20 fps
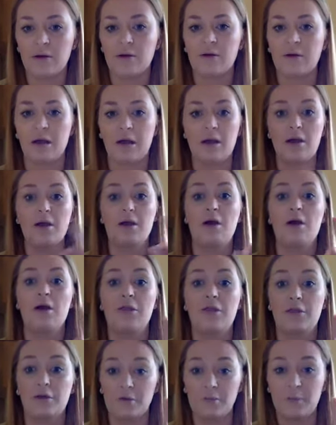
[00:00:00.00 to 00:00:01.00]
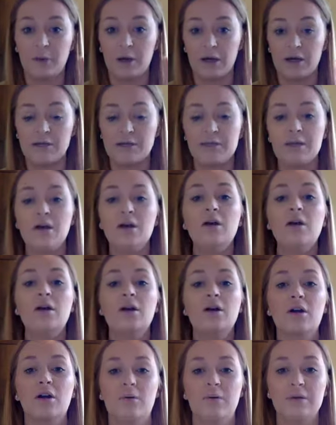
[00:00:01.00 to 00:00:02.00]
Okay, third pause.
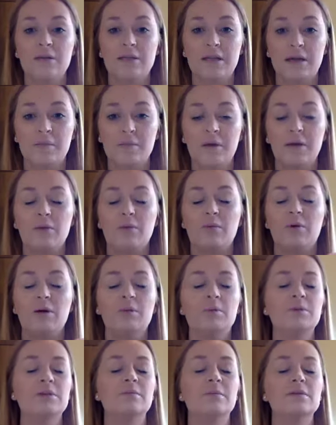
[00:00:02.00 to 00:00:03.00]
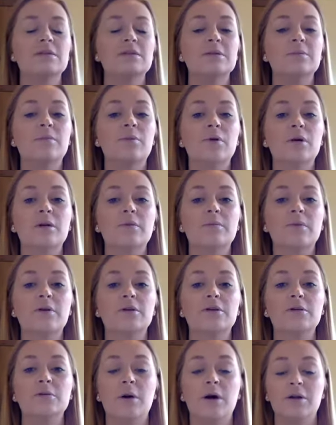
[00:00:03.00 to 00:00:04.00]
Go and tell me what was the most important
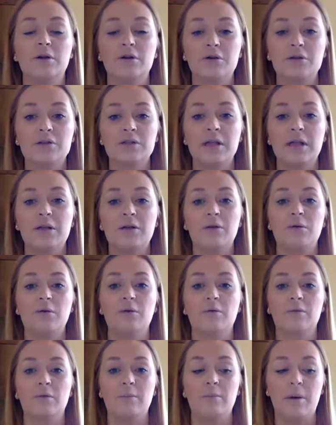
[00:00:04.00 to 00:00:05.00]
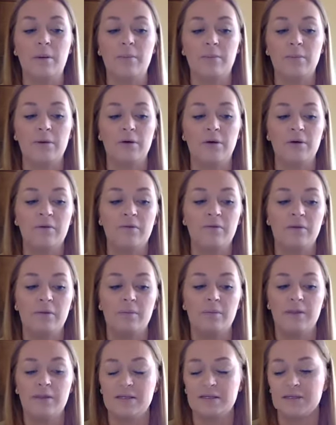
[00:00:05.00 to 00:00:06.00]
part to understand or remember
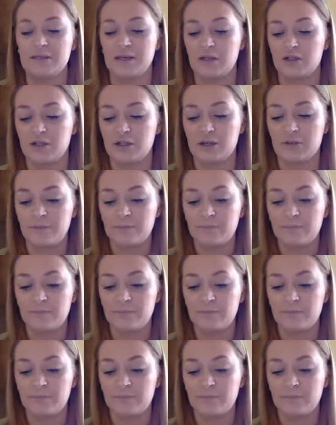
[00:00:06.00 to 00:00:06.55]
from this section.